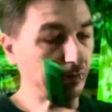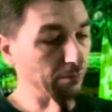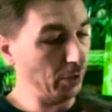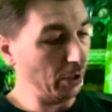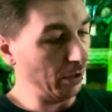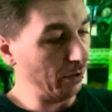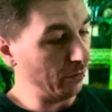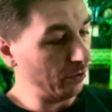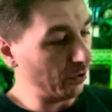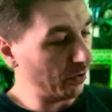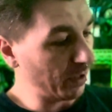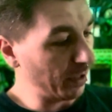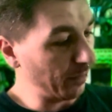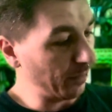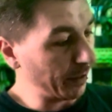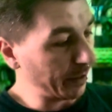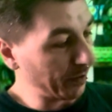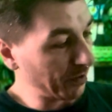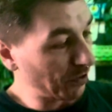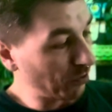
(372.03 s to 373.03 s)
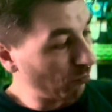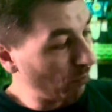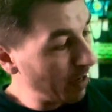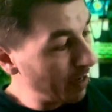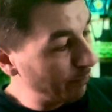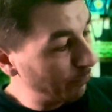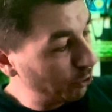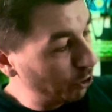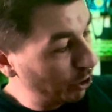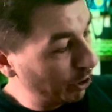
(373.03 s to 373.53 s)
you know, just kind of like a
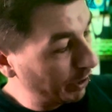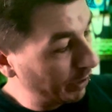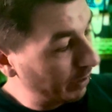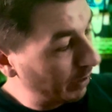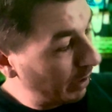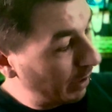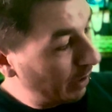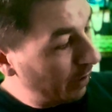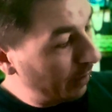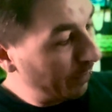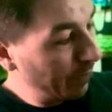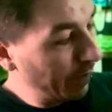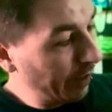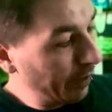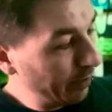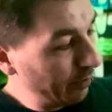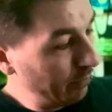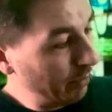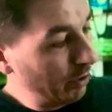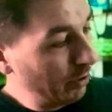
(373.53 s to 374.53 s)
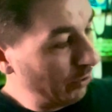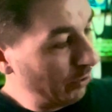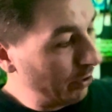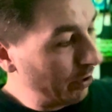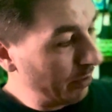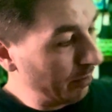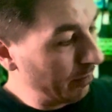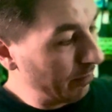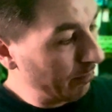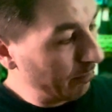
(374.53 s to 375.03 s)
scribe jig that, you know, you
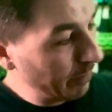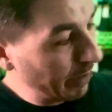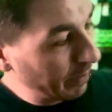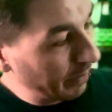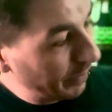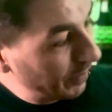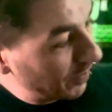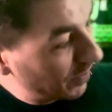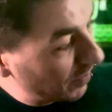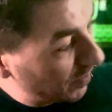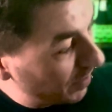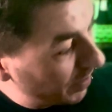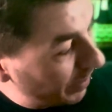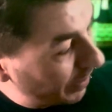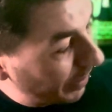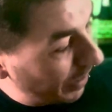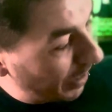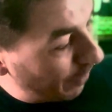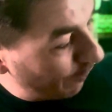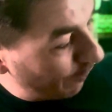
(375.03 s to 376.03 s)
can at least see how